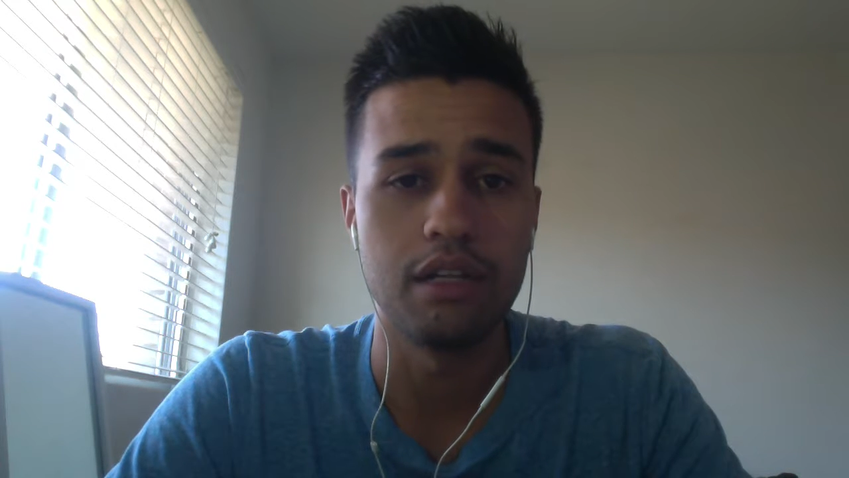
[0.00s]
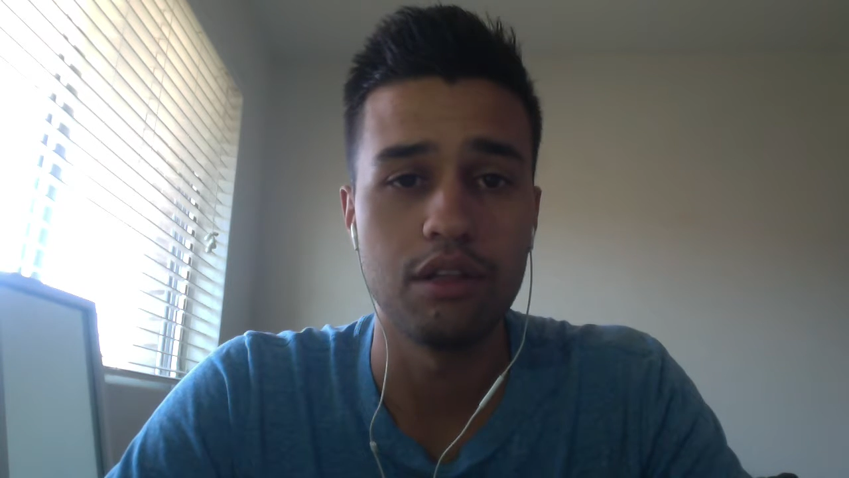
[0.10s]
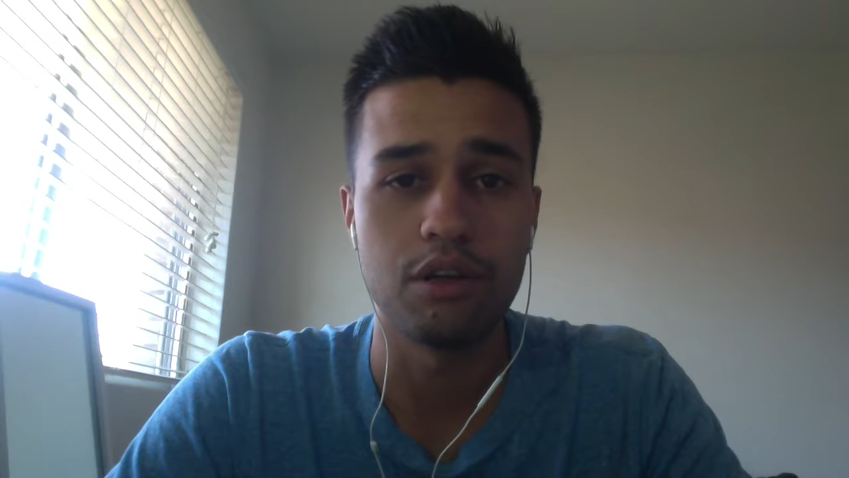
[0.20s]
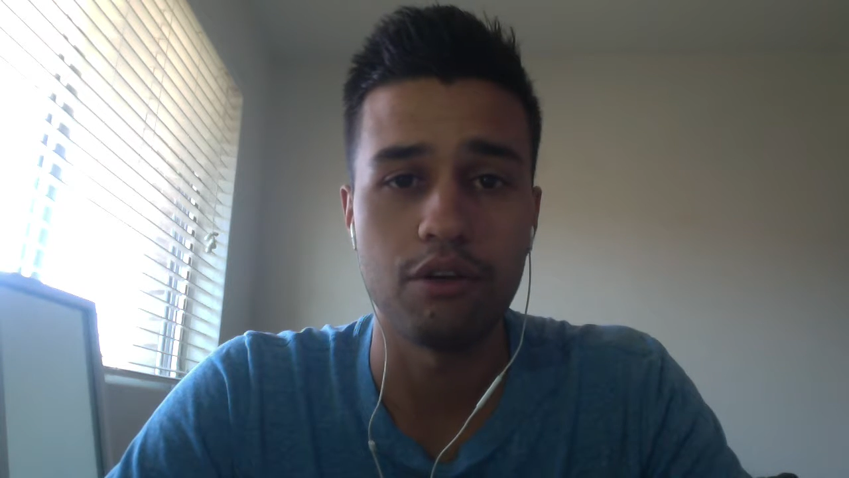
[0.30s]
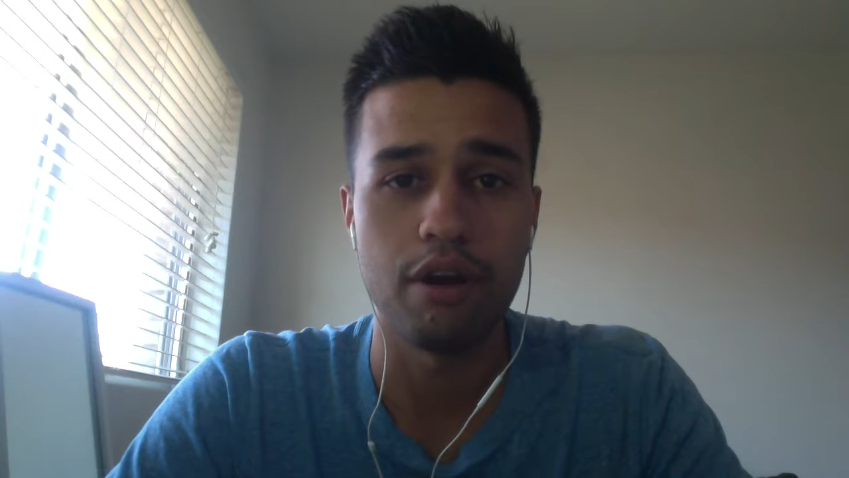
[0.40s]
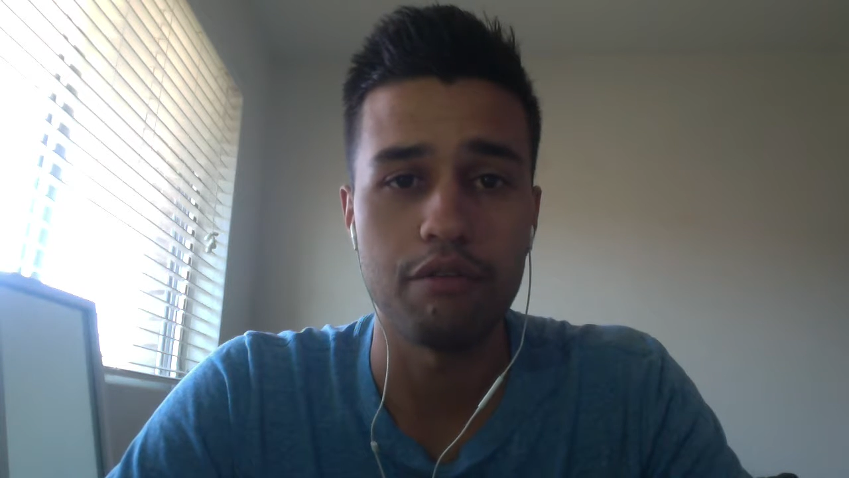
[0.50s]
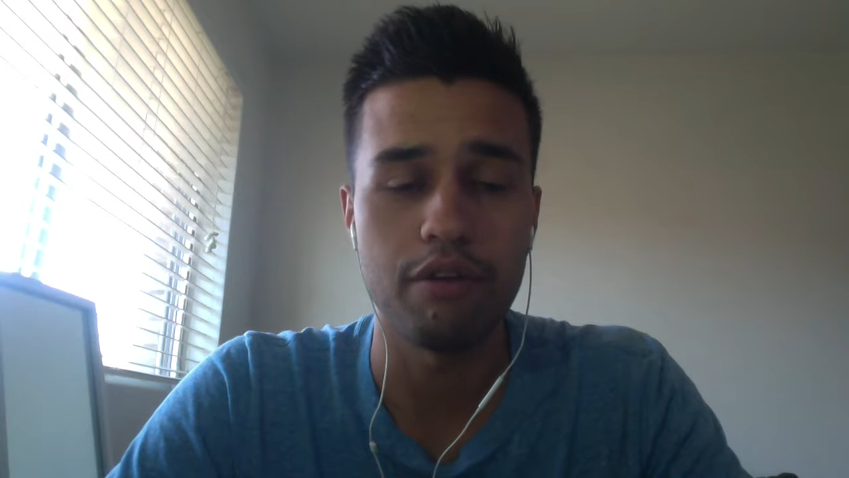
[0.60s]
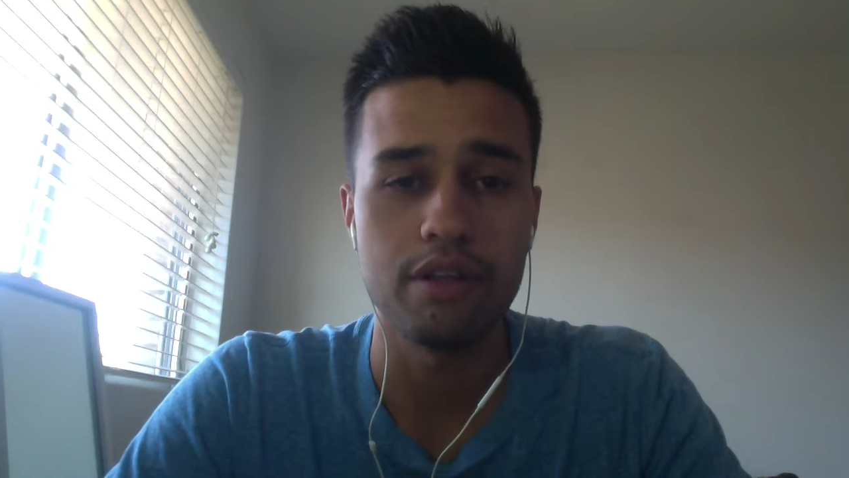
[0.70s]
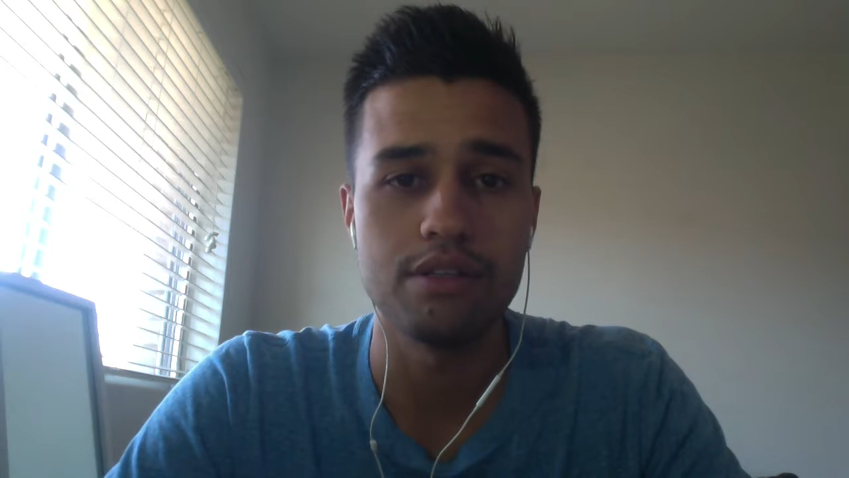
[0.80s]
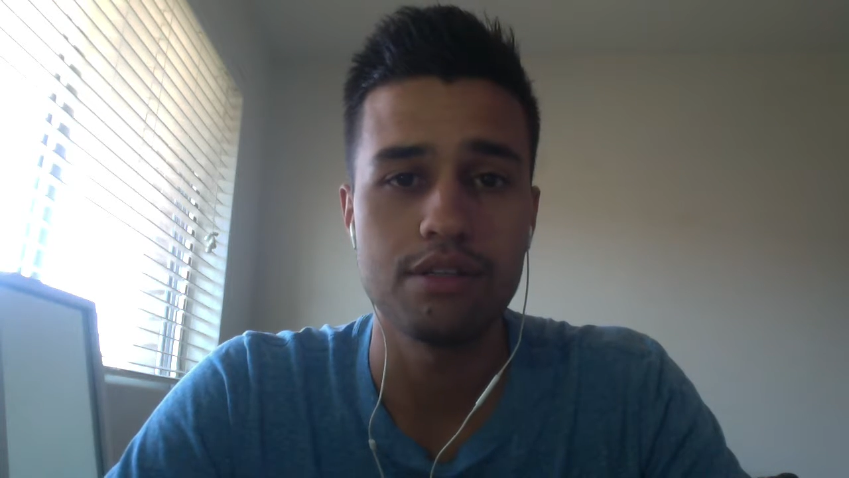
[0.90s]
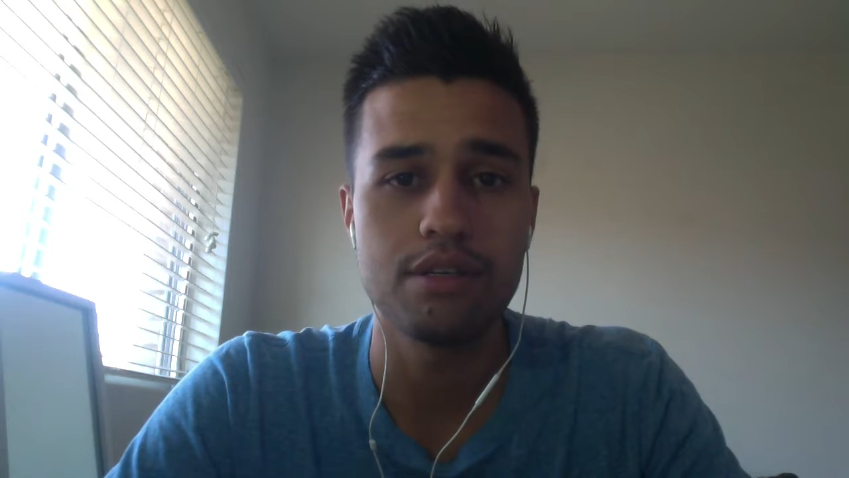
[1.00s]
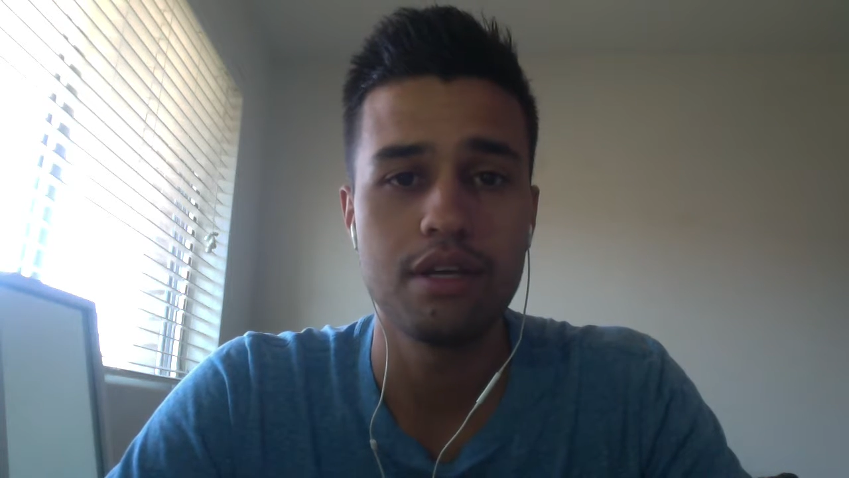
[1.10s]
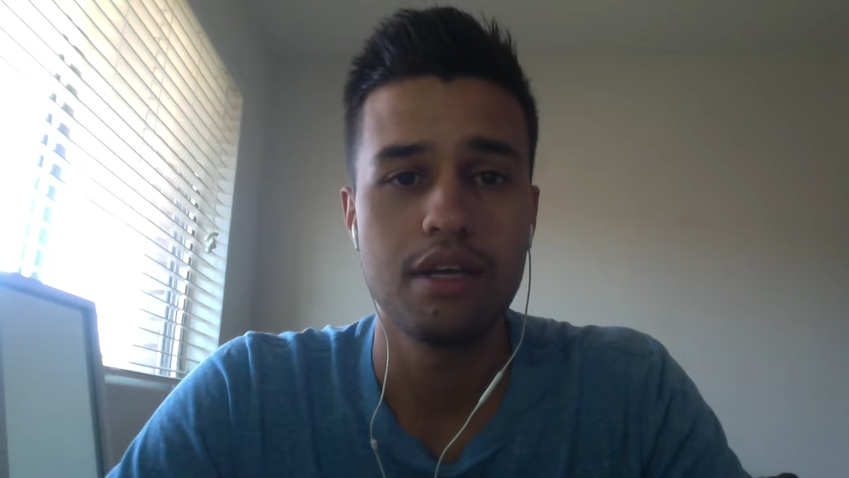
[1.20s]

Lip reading: lot of great friends,